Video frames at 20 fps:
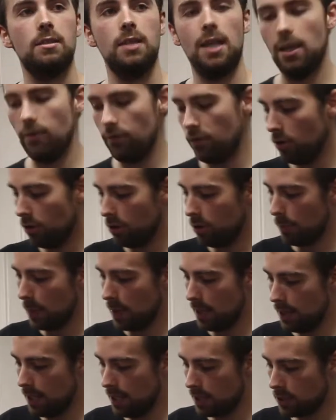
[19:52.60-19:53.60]
If you're up
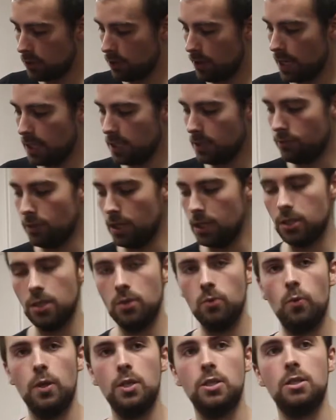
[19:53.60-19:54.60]
in this crazy
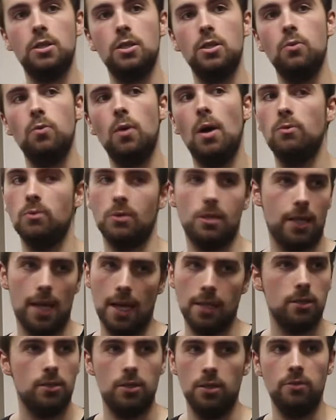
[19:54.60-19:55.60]
region, which you won't
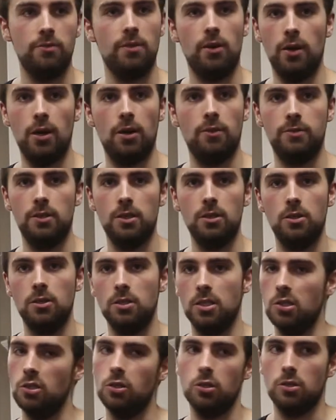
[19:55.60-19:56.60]
get to very often because
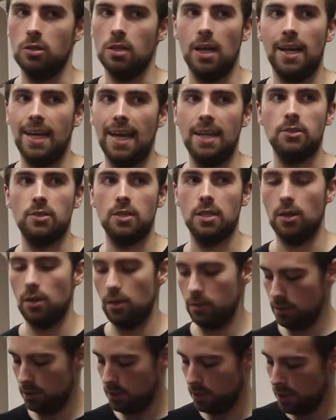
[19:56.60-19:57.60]
it's just against the
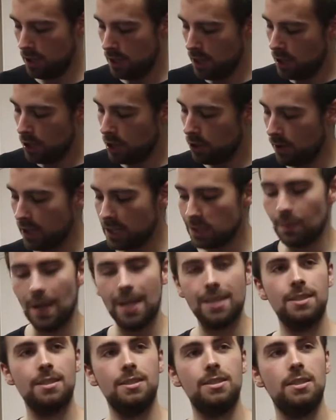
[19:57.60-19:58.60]
odds, you're
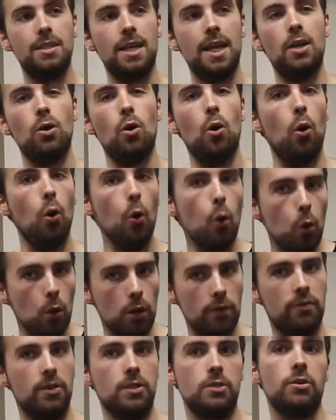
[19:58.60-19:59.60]
expected to take all
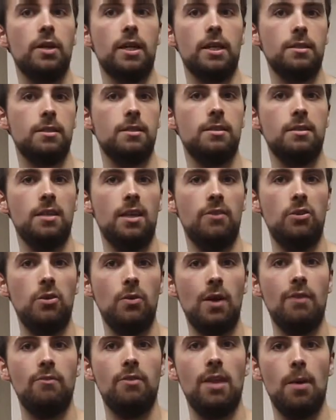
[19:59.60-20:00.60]
of the tricks if you
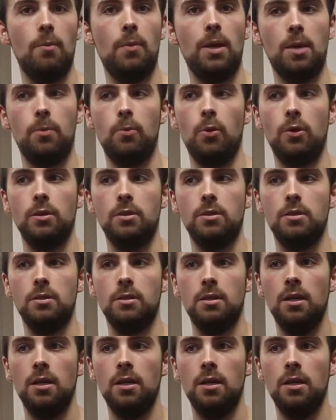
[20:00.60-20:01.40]
have that many points.